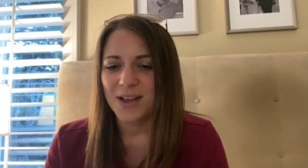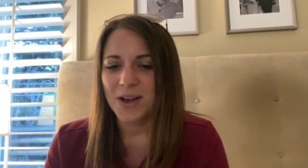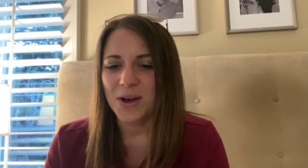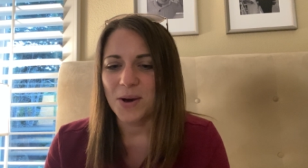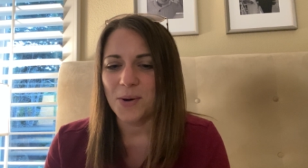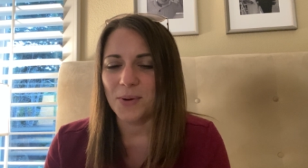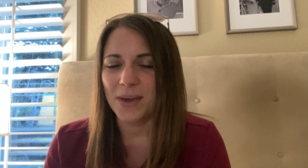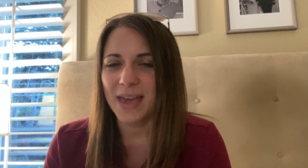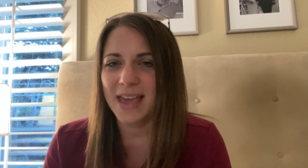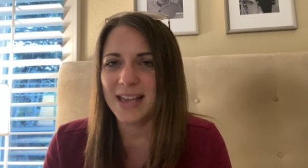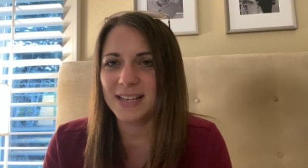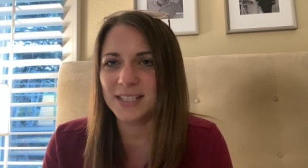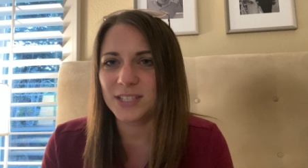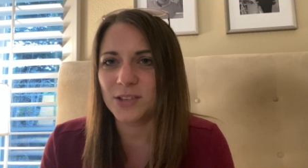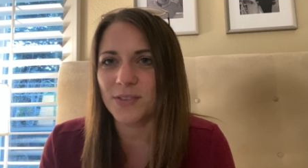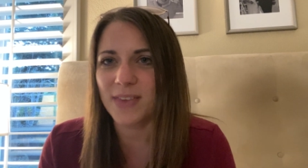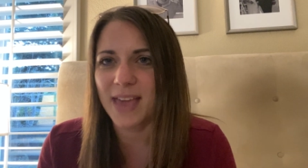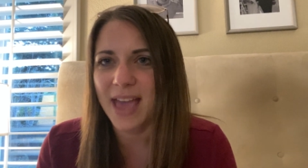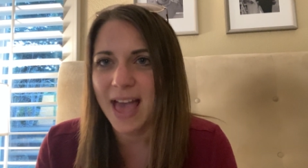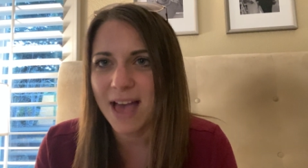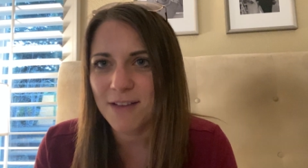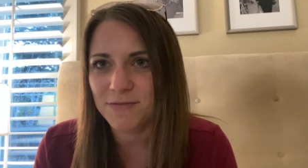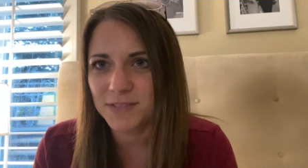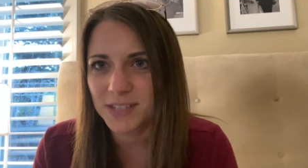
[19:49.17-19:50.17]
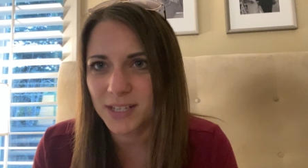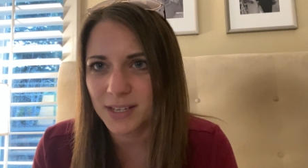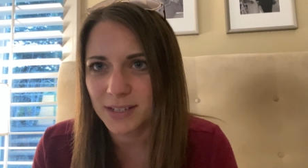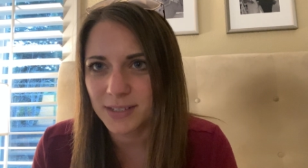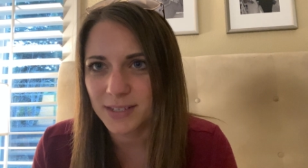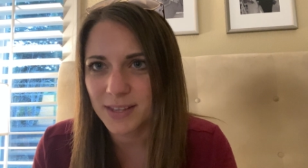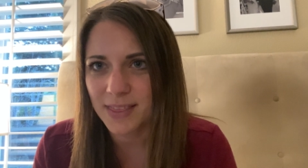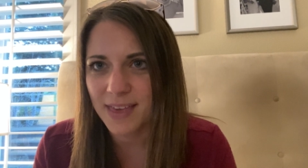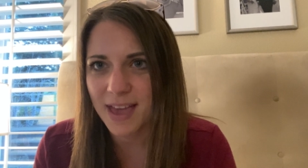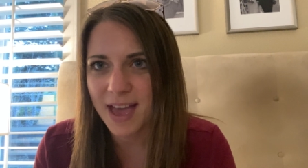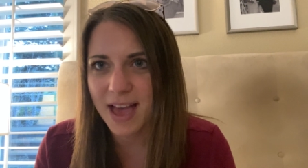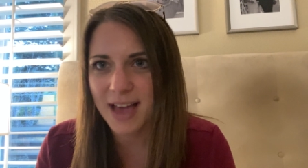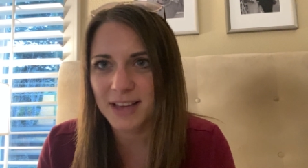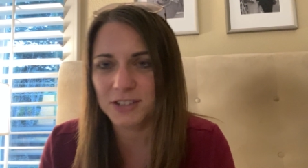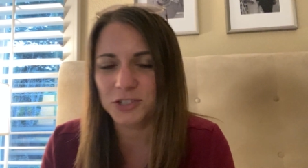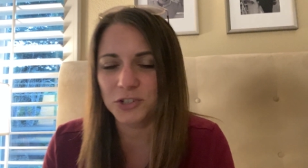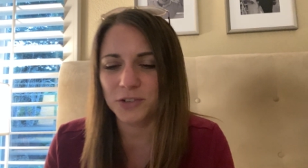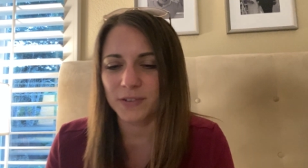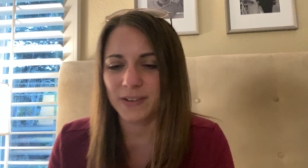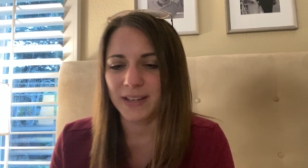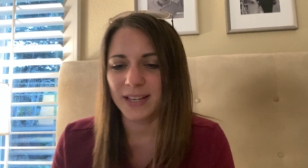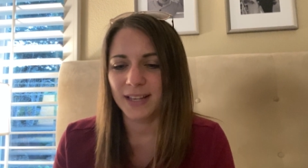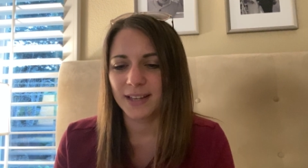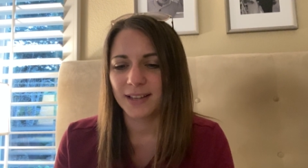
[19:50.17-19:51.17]
Okay, so they have to get to the
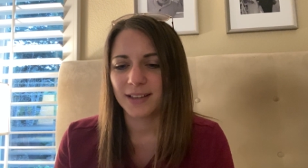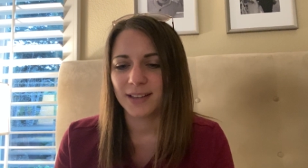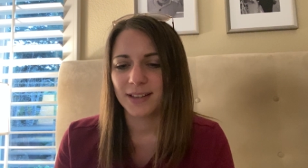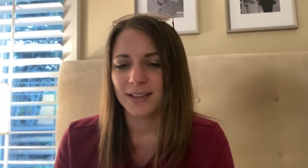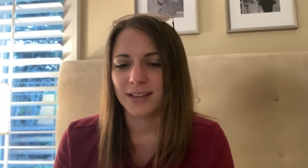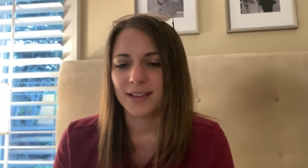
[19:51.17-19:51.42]
hatchery.